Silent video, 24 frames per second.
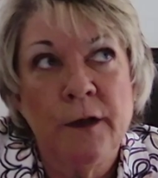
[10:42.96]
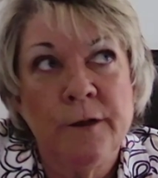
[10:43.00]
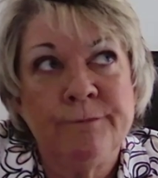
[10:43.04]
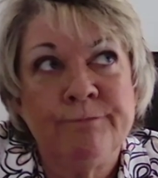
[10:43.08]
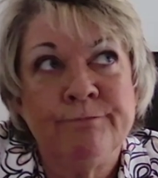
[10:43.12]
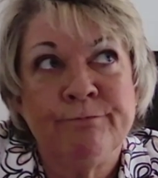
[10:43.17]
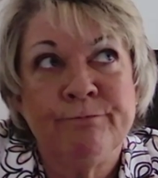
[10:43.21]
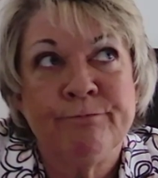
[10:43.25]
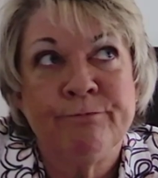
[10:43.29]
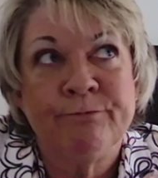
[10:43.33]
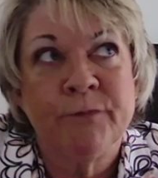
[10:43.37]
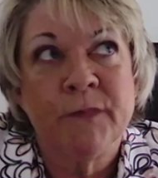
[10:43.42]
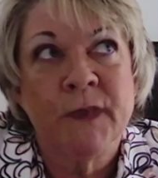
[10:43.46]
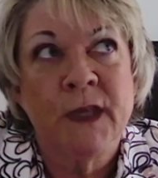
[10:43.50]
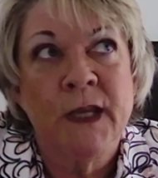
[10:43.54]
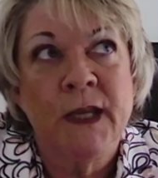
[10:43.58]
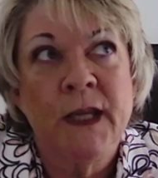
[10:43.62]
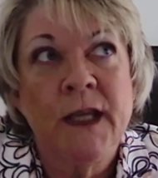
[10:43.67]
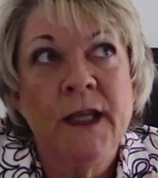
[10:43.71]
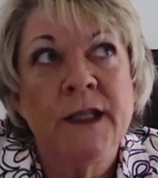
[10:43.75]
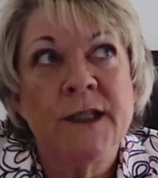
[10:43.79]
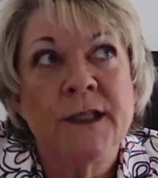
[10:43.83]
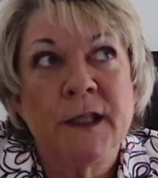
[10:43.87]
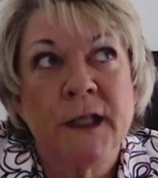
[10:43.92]
Well,
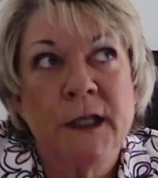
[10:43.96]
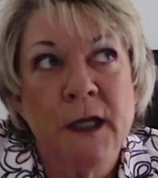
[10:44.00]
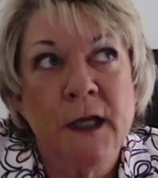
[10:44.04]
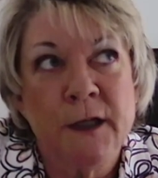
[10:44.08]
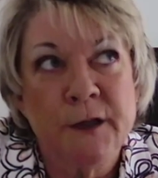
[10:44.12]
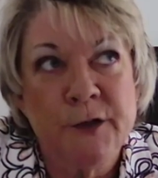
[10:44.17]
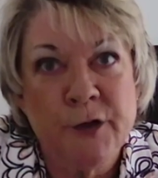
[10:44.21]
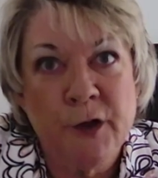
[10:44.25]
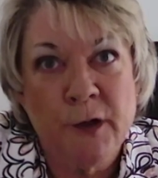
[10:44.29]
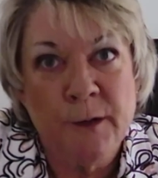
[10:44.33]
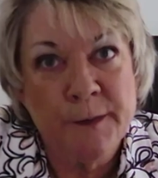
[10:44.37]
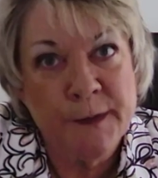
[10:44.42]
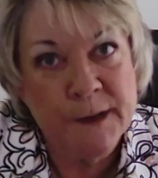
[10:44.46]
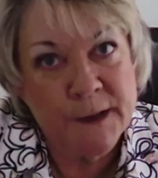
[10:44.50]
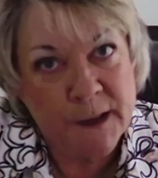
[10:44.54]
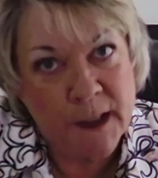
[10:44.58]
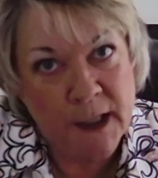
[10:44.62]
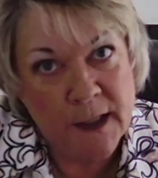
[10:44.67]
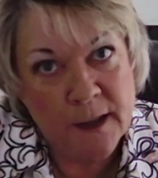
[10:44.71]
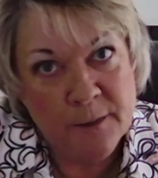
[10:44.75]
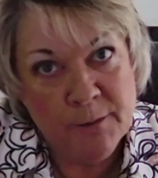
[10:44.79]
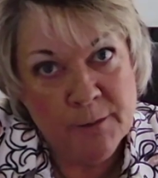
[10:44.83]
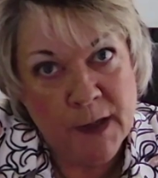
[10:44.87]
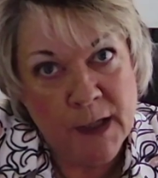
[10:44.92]
it's a conundrum, it's
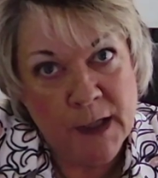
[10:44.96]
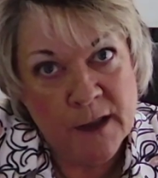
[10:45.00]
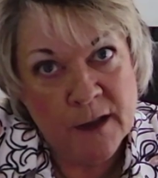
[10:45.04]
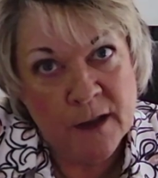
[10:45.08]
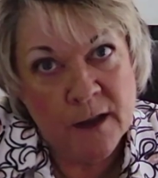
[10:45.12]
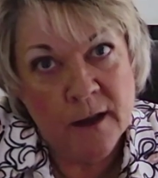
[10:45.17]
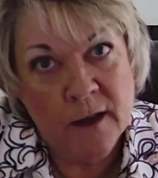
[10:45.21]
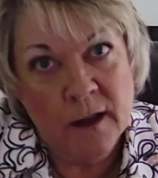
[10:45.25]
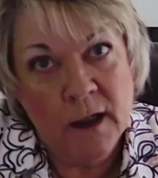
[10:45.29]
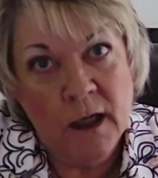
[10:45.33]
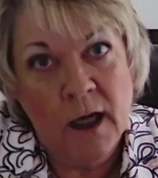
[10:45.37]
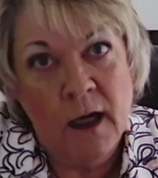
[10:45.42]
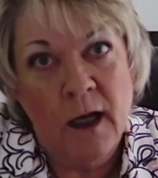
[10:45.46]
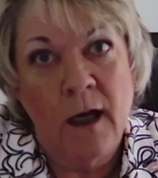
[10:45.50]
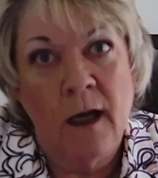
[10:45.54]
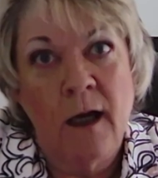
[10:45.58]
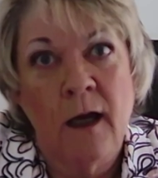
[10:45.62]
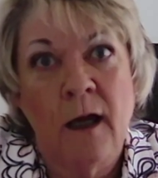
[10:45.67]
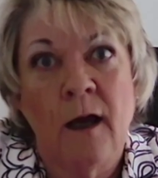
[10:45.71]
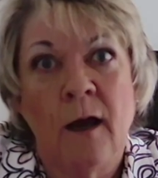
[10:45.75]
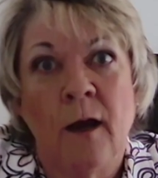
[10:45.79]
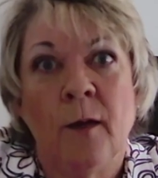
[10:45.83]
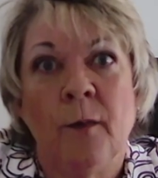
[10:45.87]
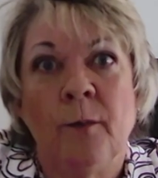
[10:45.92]
getting better,
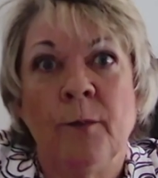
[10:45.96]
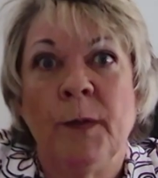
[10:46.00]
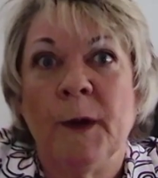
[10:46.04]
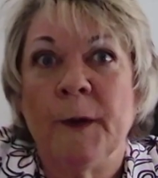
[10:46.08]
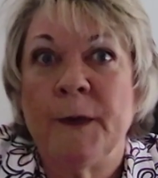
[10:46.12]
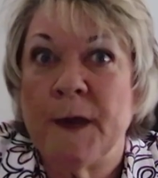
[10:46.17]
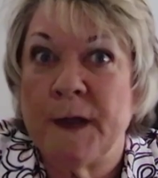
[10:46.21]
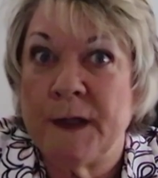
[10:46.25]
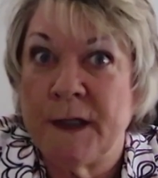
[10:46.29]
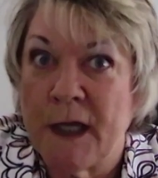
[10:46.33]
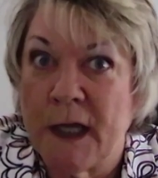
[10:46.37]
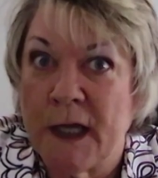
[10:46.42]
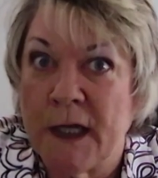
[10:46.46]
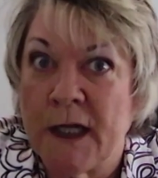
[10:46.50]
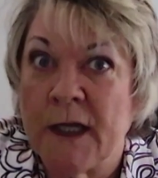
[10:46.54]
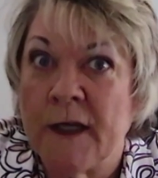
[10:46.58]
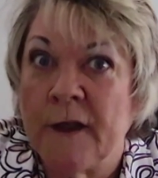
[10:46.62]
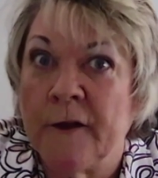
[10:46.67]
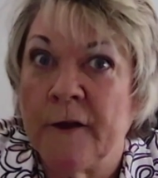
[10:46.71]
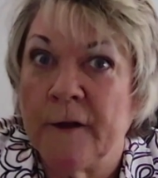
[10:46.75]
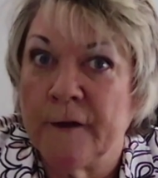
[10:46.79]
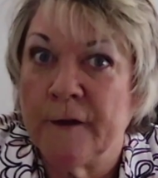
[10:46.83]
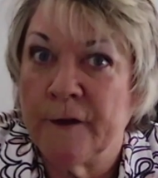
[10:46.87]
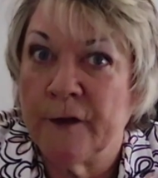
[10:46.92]
but the data
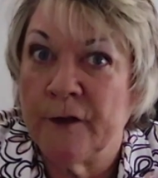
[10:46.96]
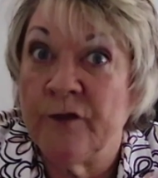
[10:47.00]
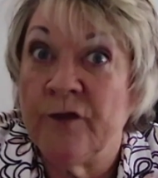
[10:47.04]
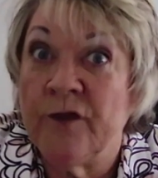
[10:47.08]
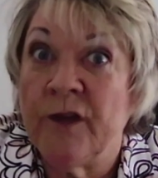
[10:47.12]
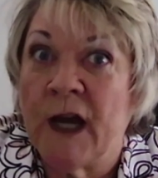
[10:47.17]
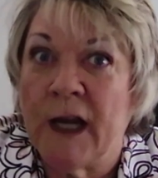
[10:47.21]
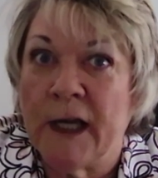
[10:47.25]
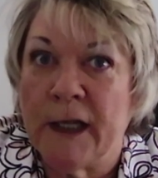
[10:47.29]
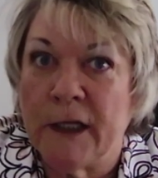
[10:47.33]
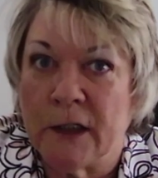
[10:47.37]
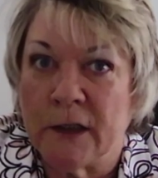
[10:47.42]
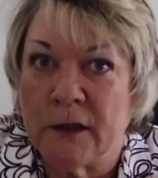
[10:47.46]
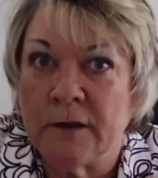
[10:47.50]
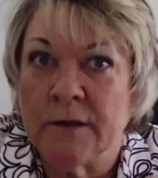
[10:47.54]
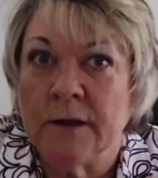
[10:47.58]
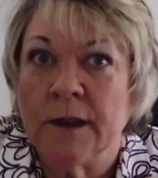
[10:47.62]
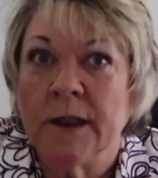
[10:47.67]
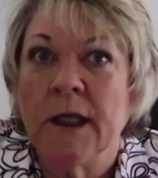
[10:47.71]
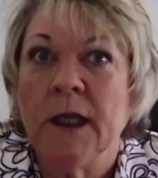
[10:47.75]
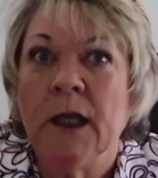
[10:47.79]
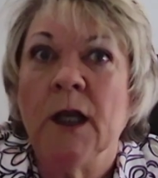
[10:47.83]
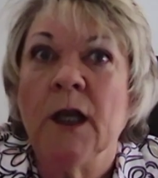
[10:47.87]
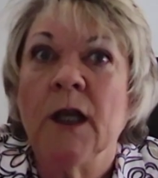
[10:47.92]
is vital
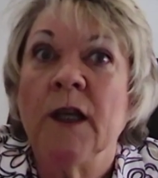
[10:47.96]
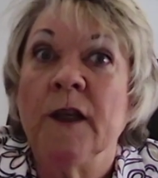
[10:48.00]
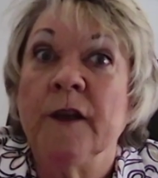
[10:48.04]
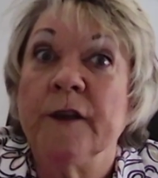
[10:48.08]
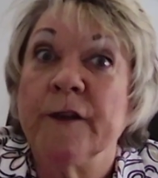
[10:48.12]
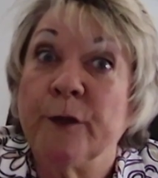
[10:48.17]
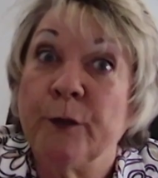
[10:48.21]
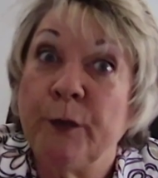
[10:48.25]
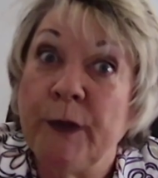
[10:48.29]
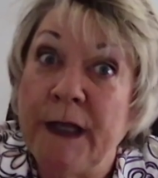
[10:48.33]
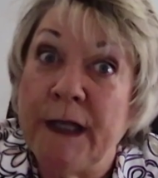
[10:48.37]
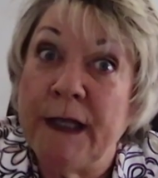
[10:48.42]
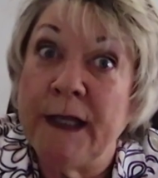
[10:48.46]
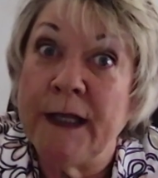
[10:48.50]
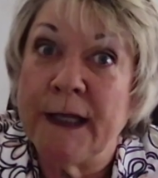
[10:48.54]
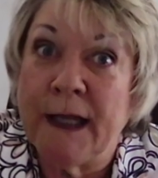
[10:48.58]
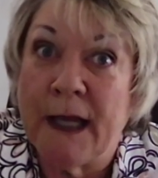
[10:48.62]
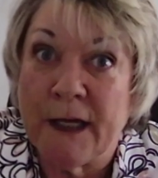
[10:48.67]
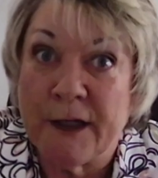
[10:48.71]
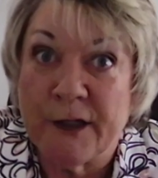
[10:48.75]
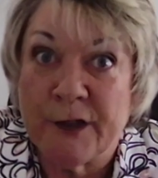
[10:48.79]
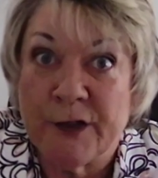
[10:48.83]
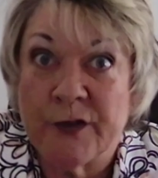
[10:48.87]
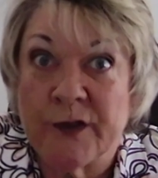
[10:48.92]
because we can
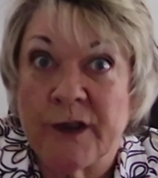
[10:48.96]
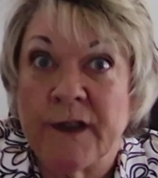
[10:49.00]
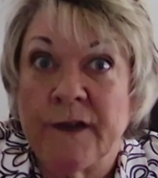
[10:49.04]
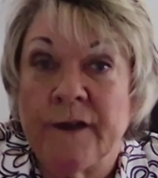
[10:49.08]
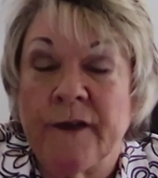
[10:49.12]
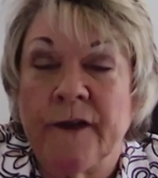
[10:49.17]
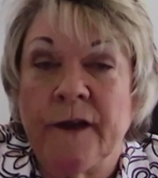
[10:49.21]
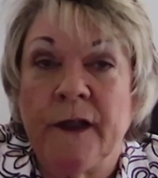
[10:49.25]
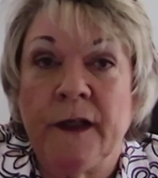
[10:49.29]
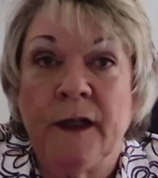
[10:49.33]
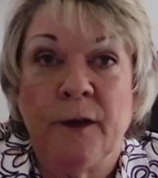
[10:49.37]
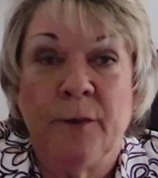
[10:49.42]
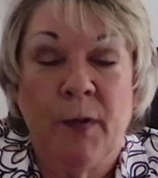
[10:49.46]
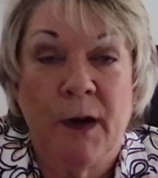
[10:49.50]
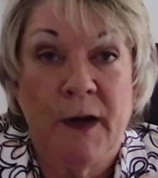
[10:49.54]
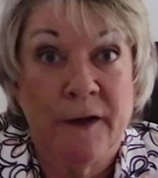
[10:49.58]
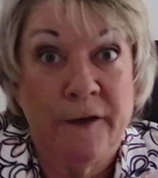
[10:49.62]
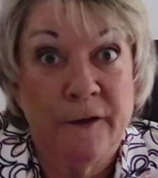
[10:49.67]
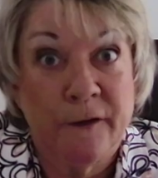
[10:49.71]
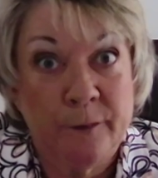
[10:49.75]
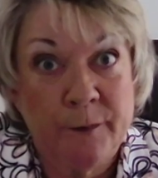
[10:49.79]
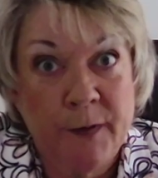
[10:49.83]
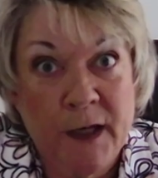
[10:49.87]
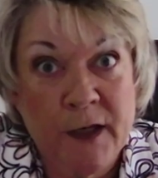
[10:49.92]
actually see
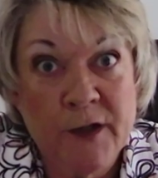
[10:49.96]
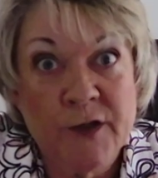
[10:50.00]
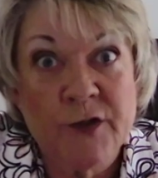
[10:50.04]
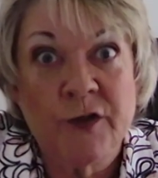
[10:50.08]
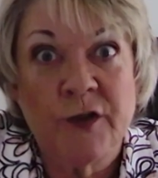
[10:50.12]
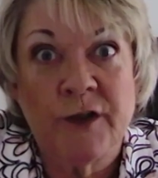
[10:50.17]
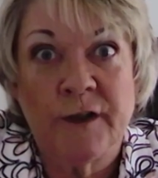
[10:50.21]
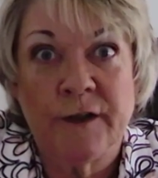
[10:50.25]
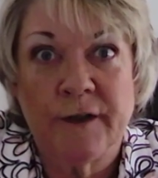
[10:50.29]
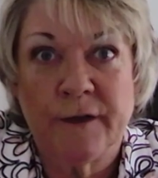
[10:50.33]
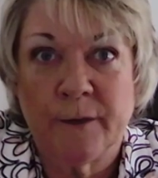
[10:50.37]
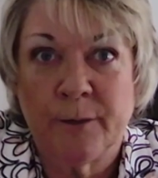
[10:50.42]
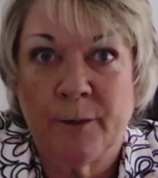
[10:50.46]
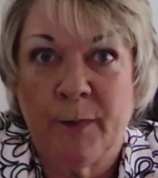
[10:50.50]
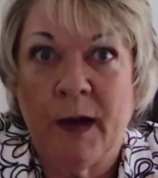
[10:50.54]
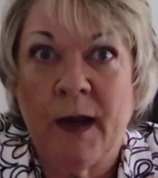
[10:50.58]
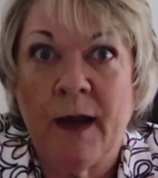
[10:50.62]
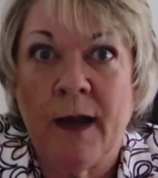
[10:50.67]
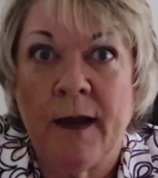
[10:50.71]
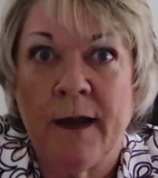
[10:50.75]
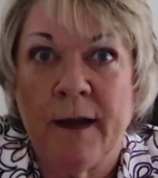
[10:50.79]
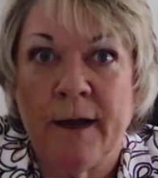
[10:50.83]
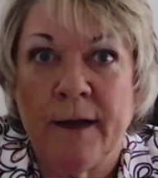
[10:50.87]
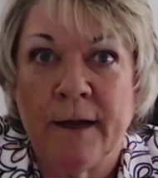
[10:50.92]
by specialists,
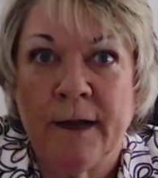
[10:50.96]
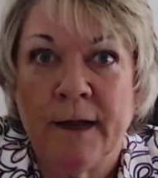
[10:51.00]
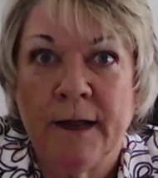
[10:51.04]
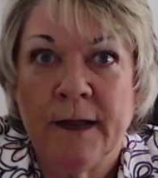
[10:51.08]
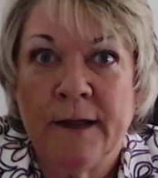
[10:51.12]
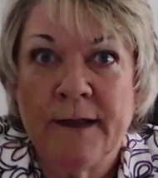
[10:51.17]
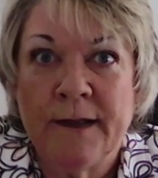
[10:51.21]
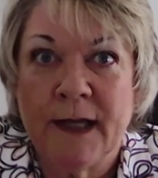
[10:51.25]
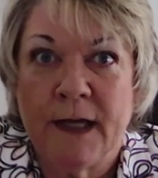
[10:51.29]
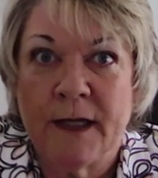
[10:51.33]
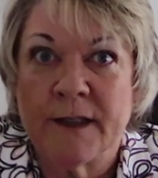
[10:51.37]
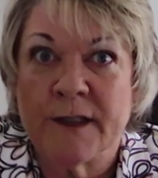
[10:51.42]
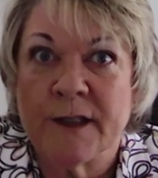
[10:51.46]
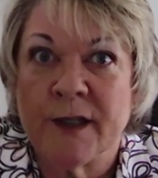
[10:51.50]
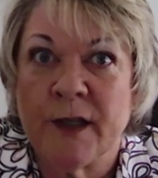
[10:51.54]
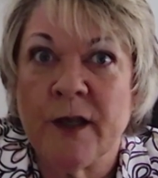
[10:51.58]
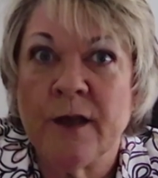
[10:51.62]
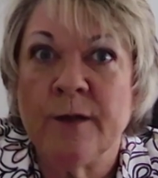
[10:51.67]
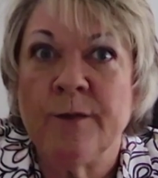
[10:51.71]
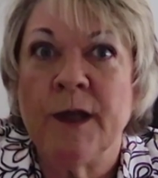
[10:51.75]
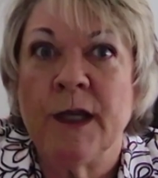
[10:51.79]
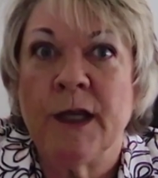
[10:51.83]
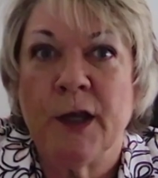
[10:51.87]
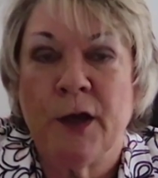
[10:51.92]
by
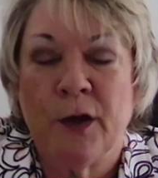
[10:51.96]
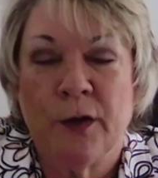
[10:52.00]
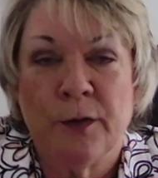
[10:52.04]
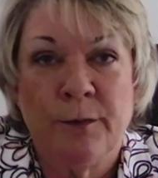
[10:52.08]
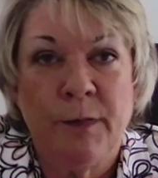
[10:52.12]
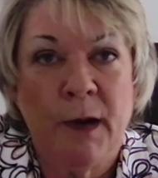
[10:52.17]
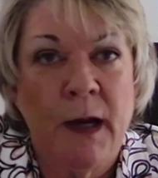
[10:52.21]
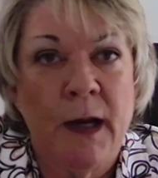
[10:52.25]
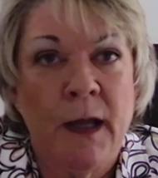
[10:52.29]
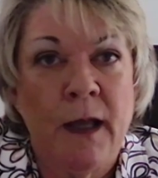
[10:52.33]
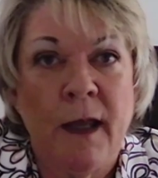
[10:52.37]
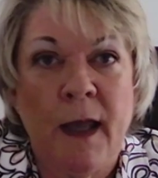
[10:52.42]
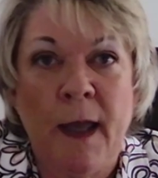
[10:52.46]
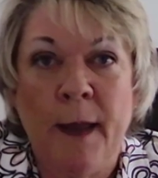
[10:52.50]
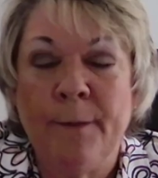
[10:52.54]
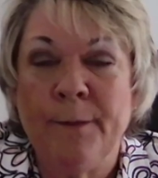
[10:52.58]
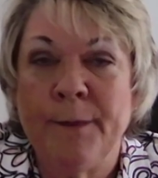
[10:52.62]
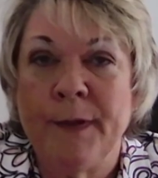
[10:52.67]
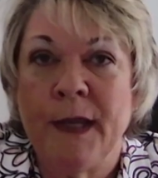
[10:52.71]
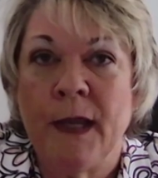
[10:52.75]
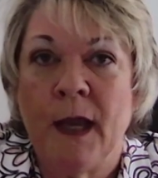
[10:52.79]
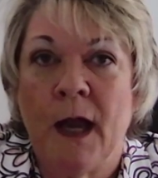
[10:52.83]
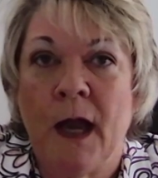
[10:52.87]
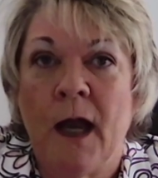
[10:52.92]
taxonomy code, by
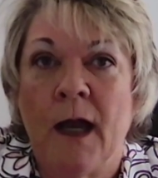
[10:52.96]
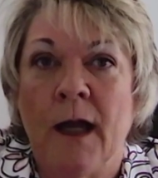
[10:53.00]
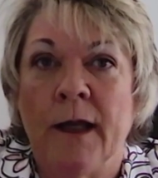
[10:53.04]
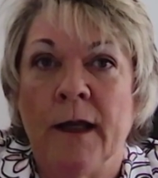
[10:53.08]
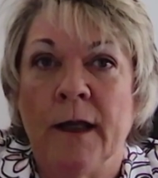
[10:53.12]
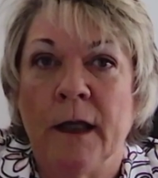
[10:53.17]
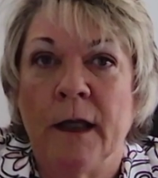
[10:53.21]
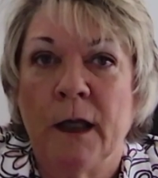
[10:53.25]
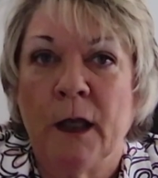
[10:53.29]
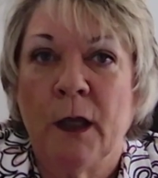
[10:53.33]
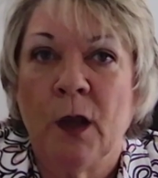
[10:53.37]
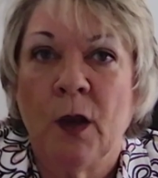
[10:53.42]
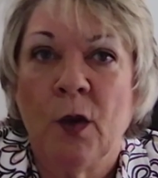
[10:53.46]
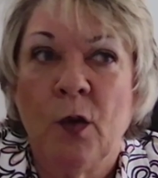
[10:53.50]
MPI,